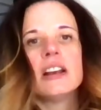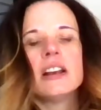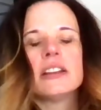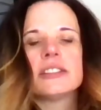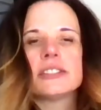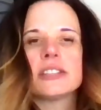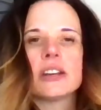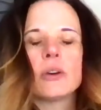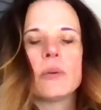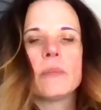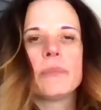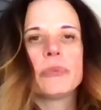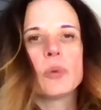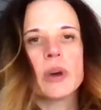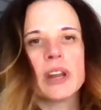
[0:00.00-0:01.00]
So
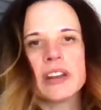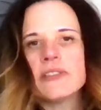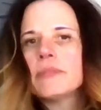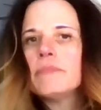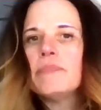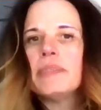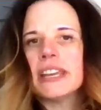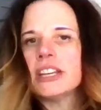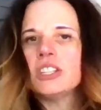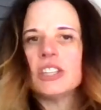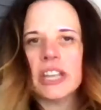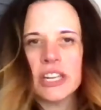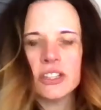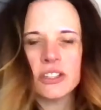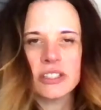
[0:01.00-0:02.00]
one of the big
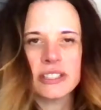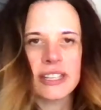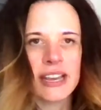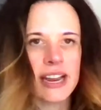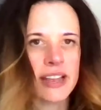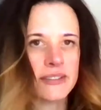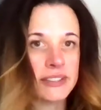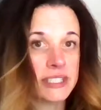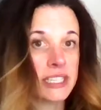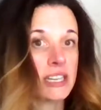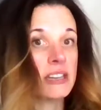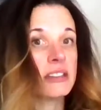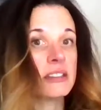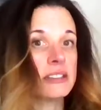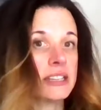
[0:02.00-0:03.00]
changes that I've
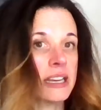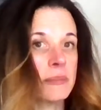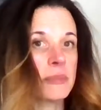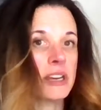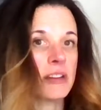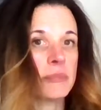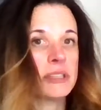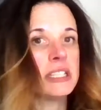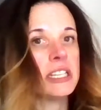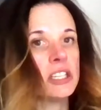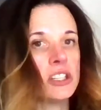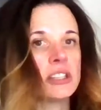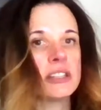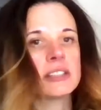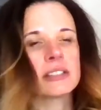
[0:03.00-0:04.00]
seen in the time that I've been
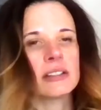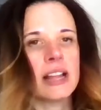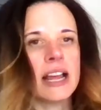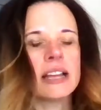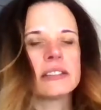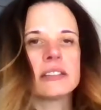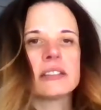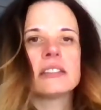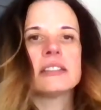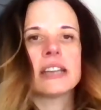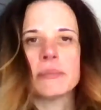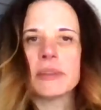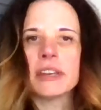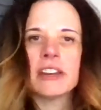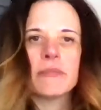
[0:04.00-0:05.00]
teaching this class and the
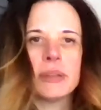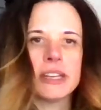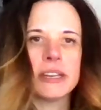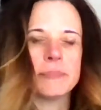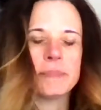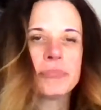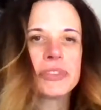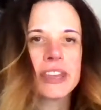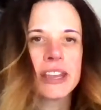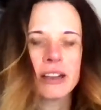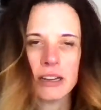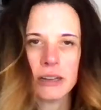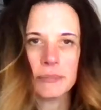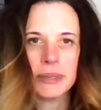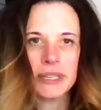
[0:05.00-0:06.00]
time that I've been
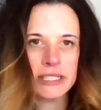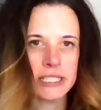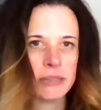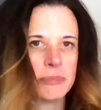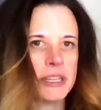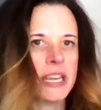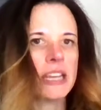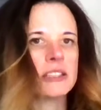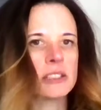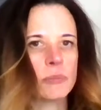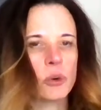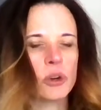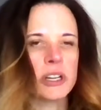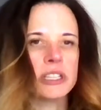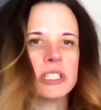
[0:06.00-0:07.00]
a BCBA
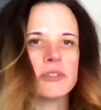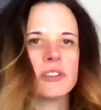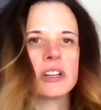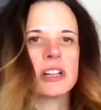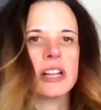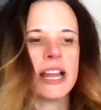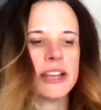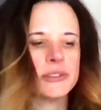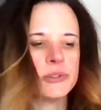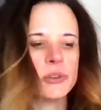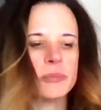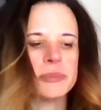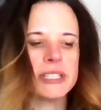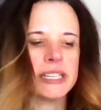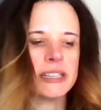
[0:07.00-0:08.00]
supporting different
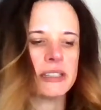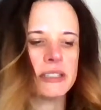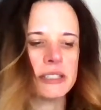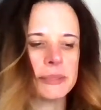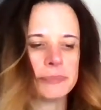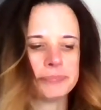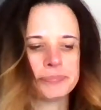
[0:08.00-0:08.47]
classrooms is